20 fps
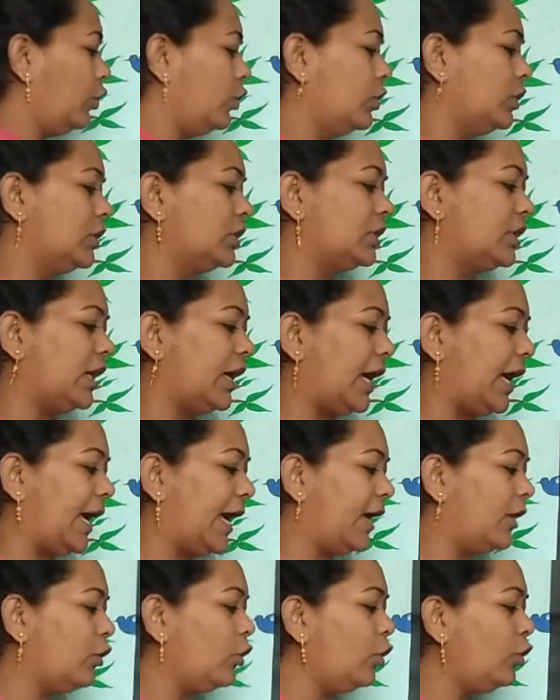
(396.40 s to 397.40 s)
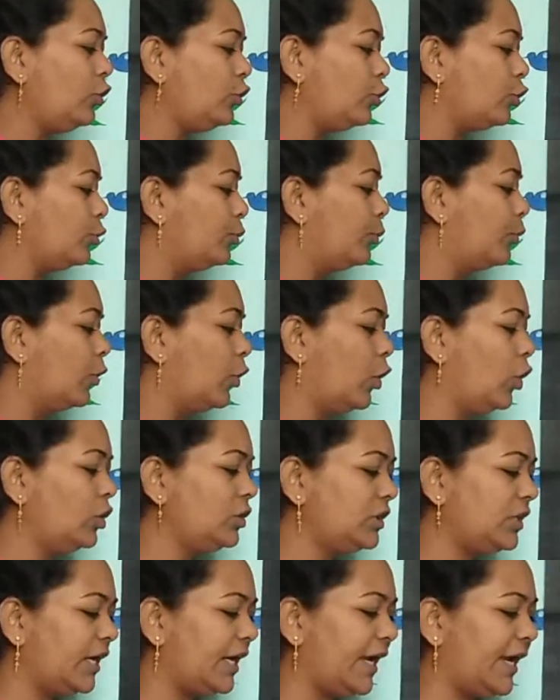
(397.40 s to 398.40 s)
the arrow to both the
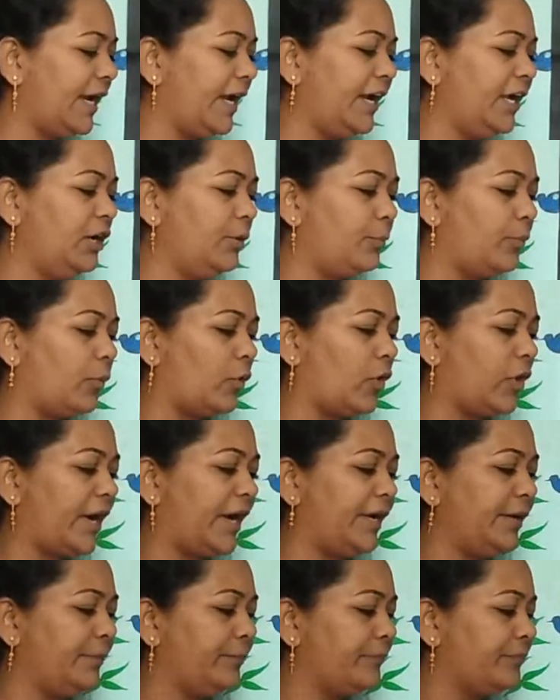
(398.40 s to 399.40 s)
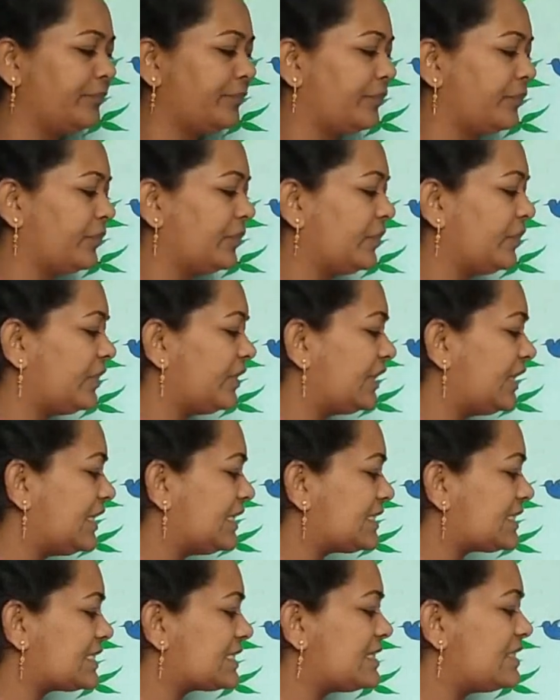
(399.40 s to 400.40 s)
end point, this
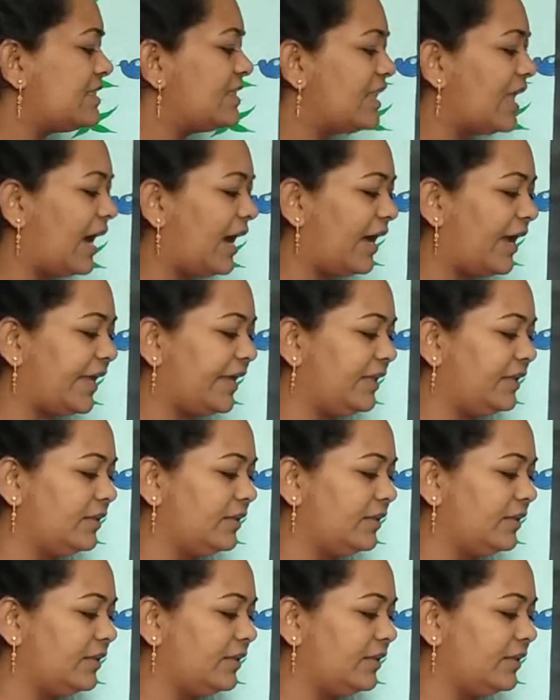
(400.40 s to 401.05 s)
line